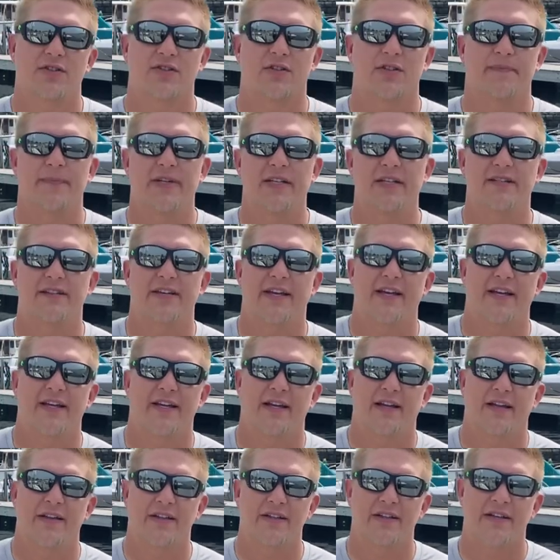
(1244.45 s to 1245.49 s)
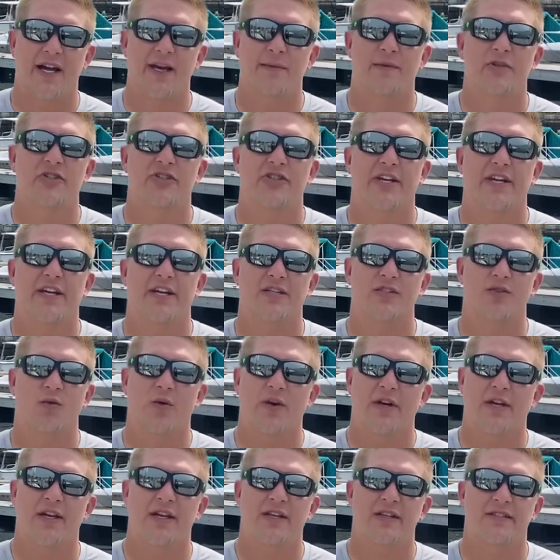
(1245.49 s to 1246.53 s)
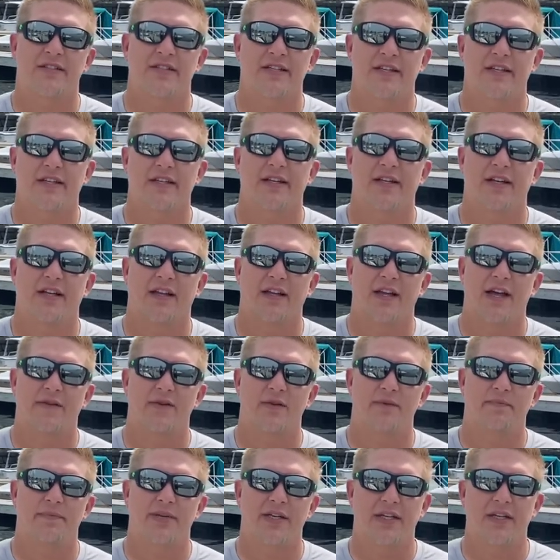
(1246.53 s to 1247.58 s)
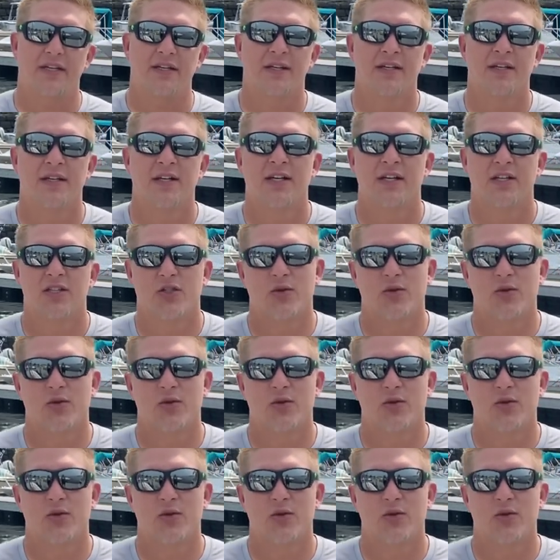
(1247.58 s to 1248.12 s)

are being taken on the diamond jig at 28C and 11B.